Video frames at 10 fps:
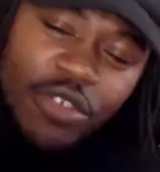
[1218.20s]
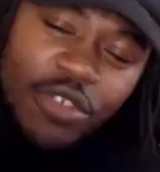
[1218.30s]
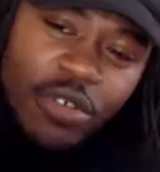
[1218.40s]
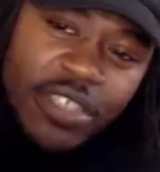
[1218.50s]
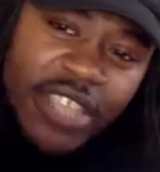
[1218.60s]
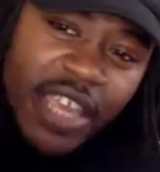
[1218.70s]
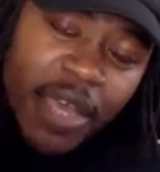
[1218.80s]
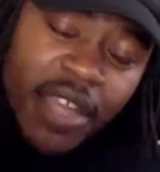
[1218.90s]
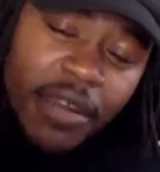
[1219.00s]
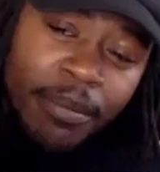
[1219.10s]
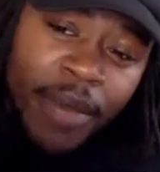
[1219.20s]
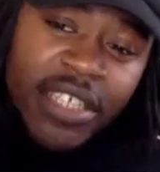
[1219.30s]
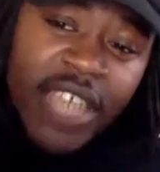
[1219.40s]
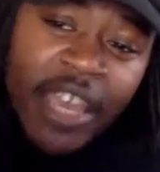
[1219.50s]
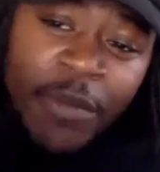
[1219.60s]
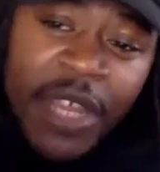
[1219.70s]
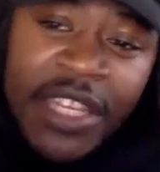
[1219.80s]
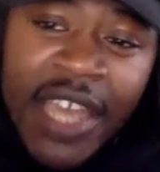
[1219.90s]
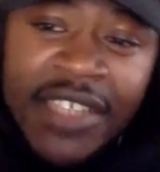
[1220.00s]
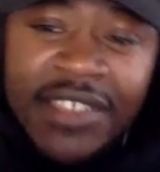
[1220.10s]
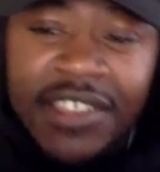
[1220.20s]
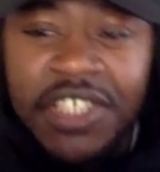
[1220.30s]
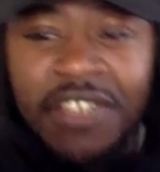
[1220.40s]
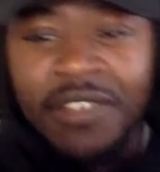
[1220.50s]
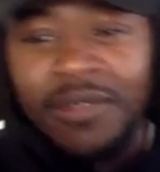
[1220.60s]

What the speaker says: was gonna say, man, the Bucks. Hey, we nice this year.